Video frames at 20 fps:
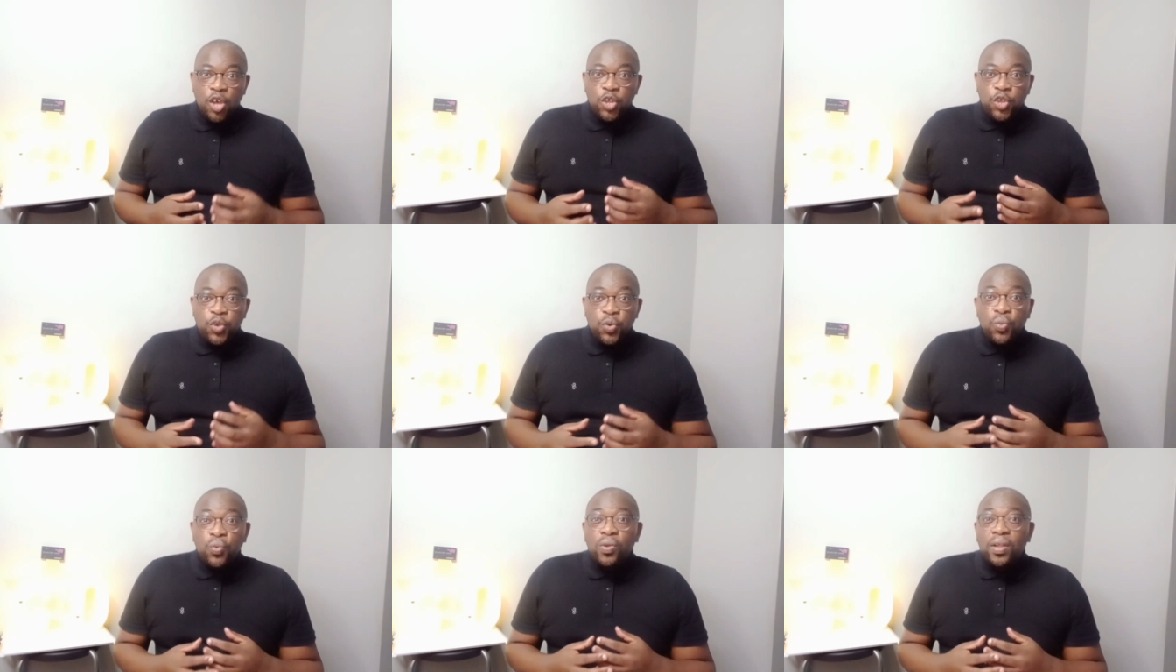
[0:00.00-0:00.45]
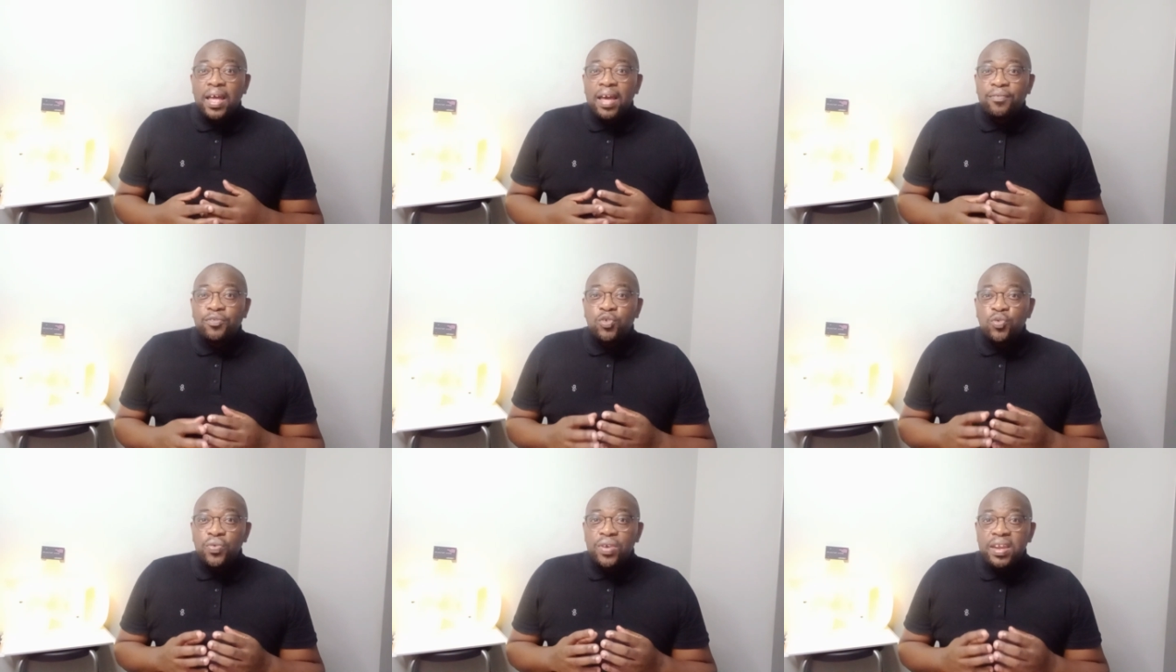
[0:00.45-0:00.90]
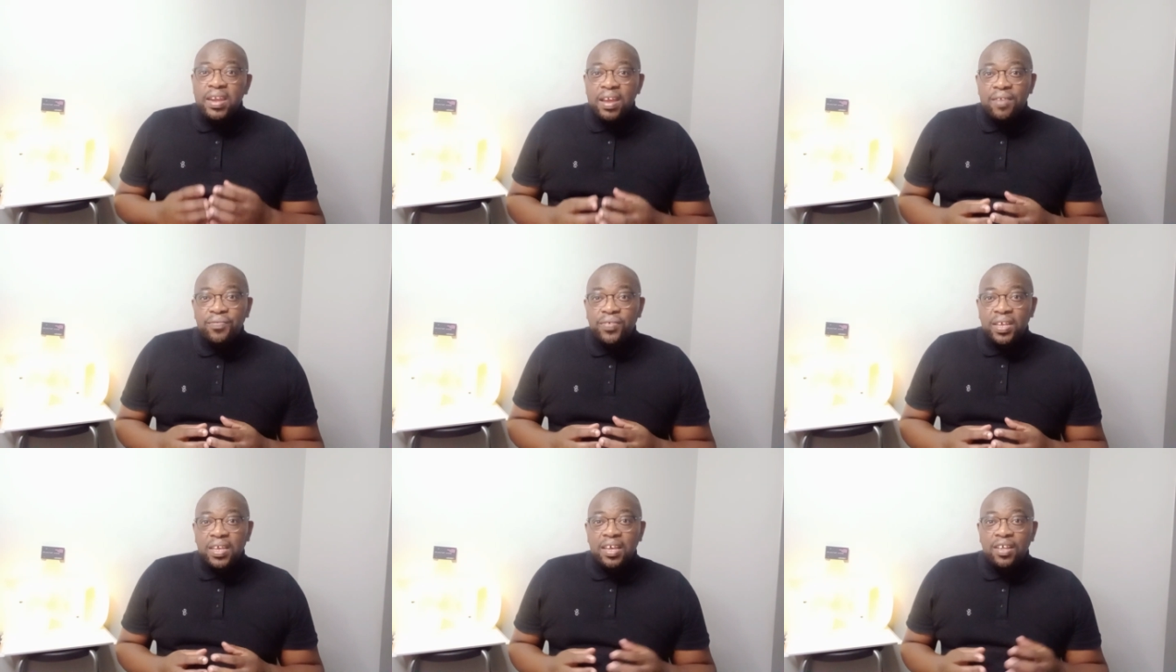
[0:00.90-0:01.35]
you will have to
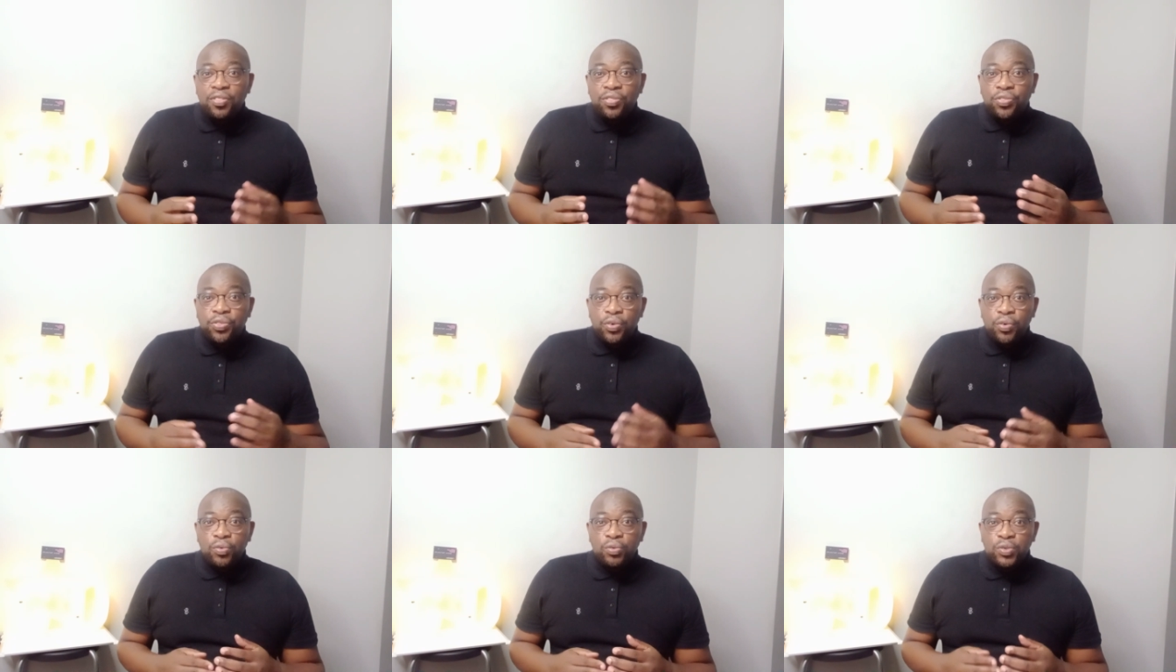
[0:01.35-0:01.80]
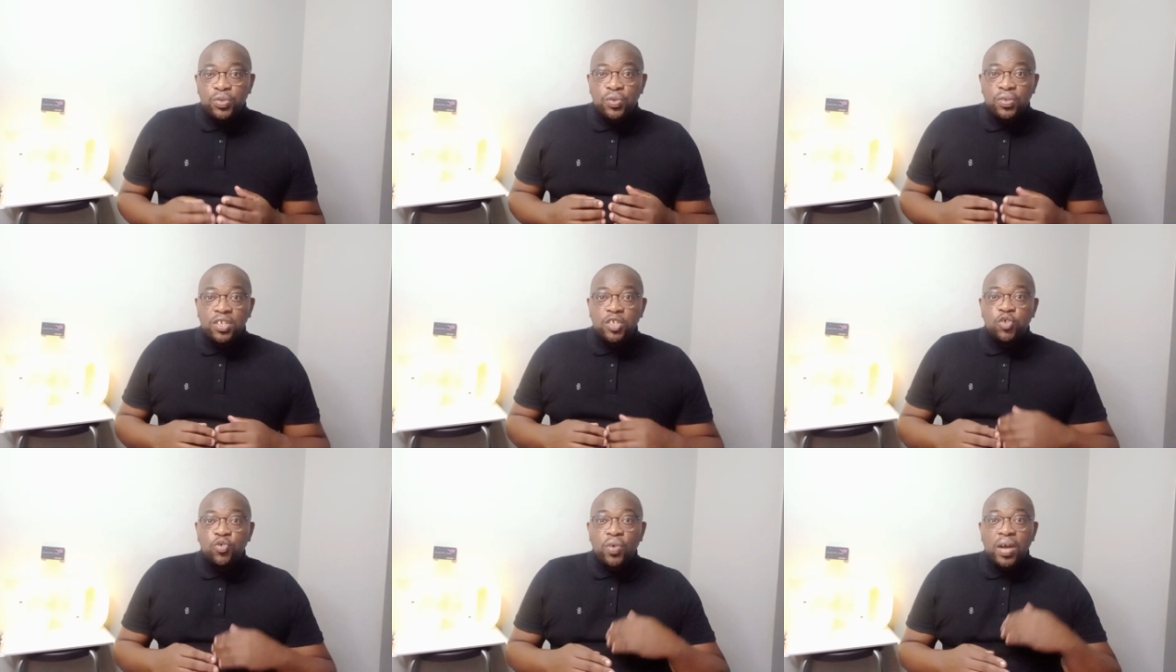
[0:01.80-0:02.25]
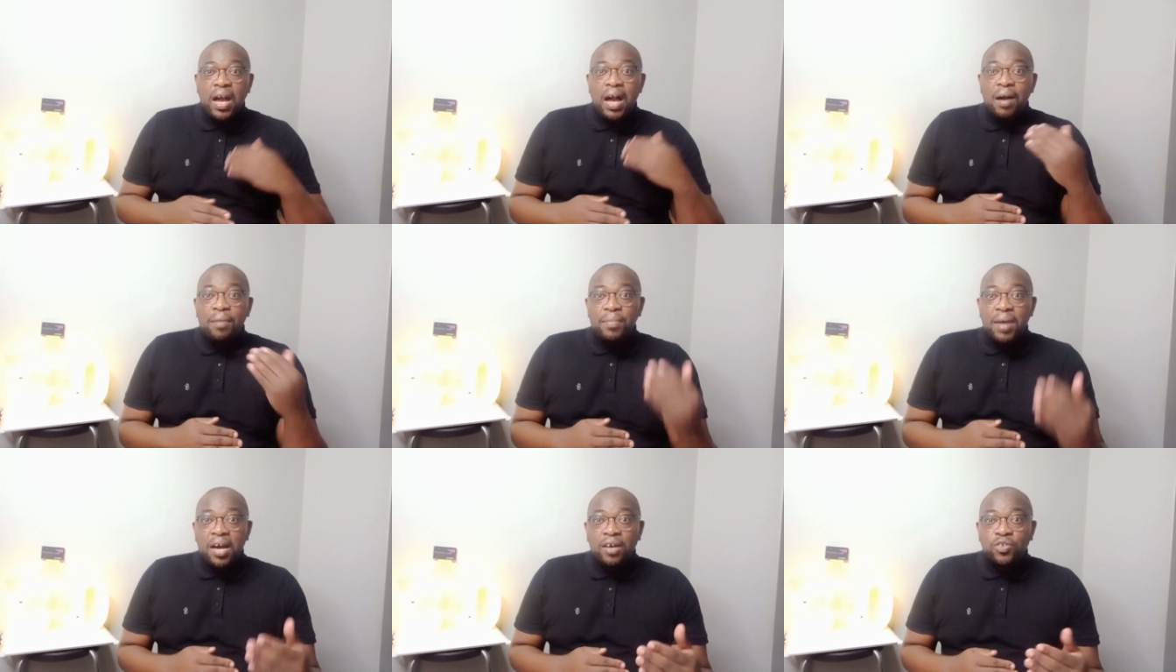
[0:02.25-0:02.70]
navigate through so that you
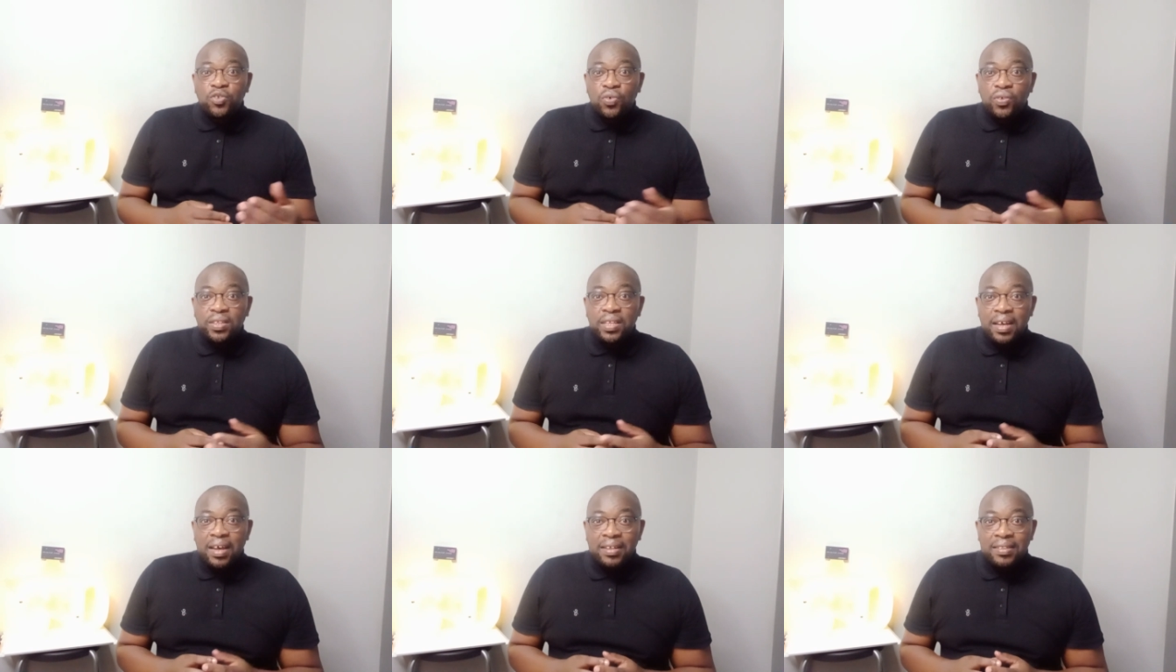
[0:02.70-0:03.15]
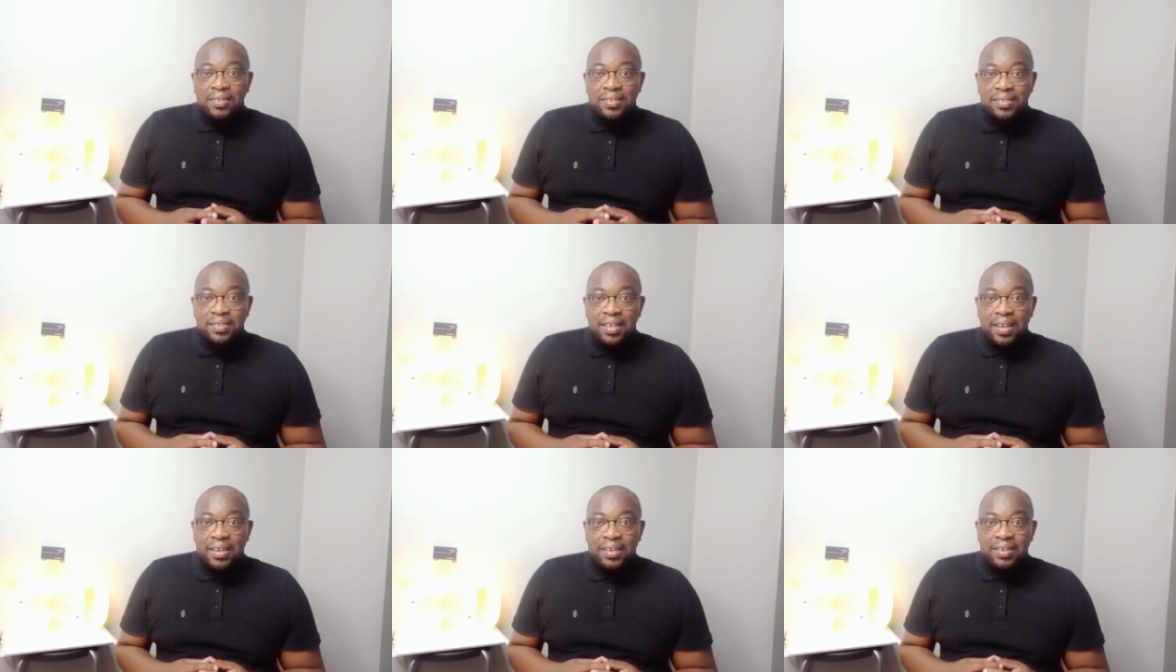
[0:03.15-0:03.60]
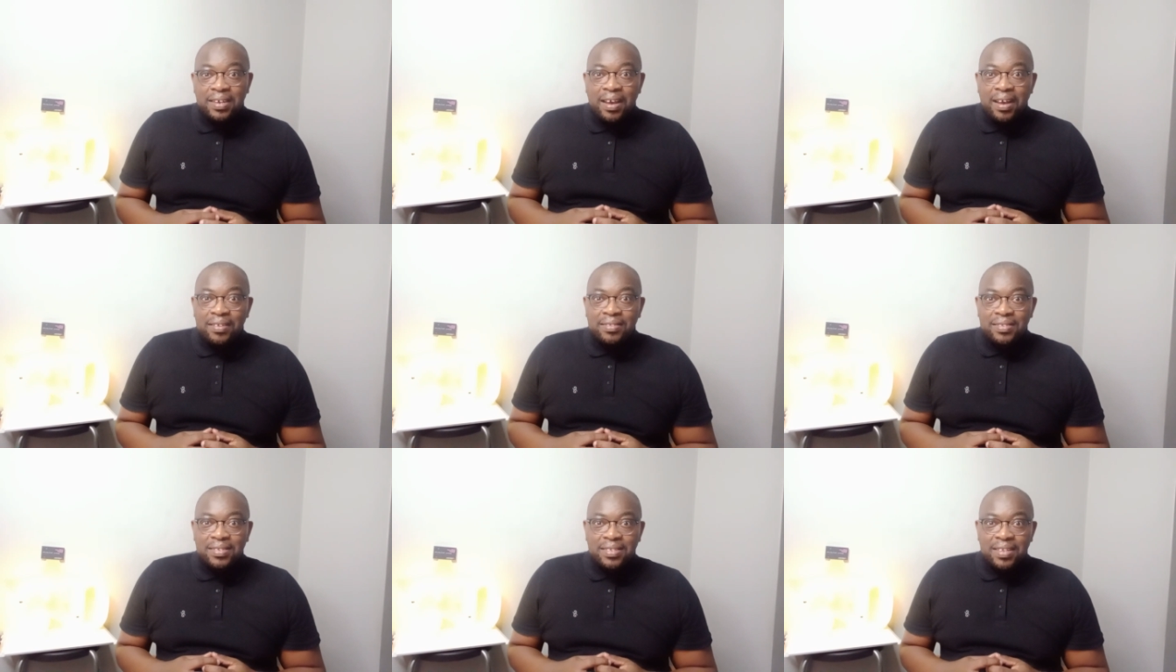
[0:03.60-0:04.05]
come out on the other side
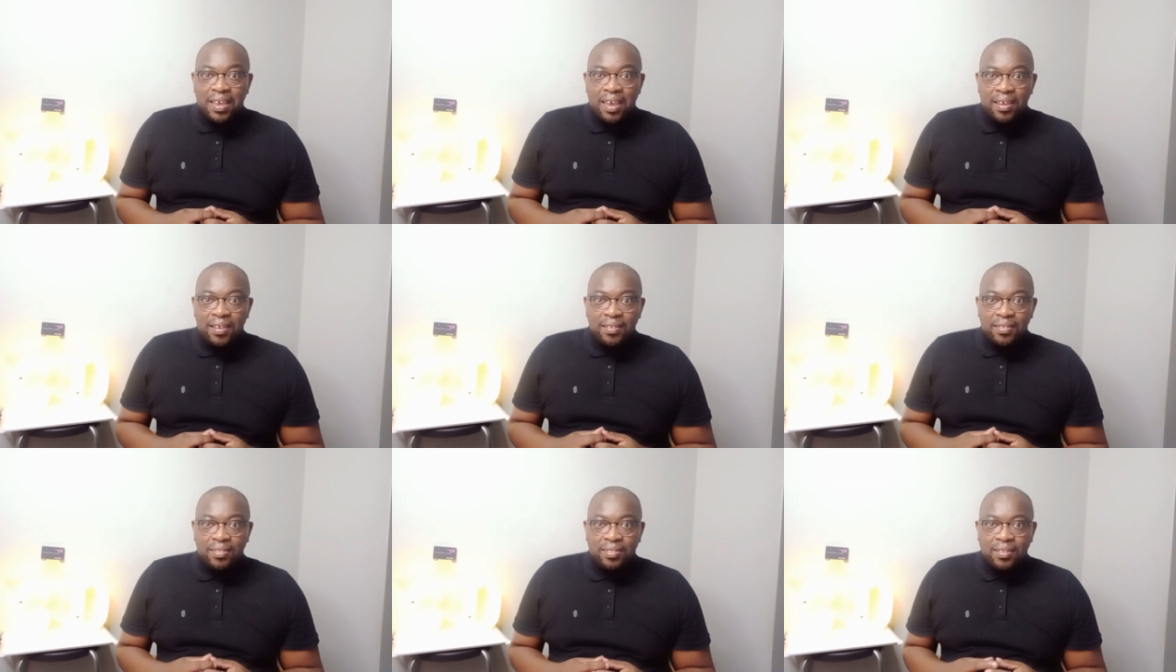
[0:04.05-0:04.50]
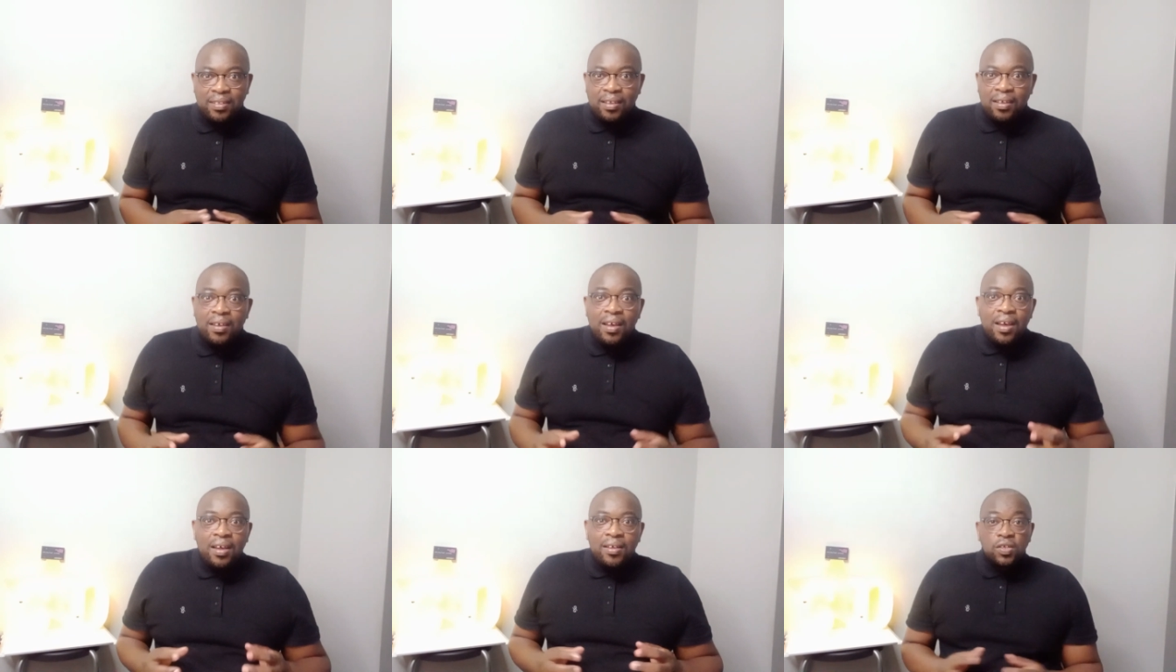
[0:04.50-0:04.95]
unscathed.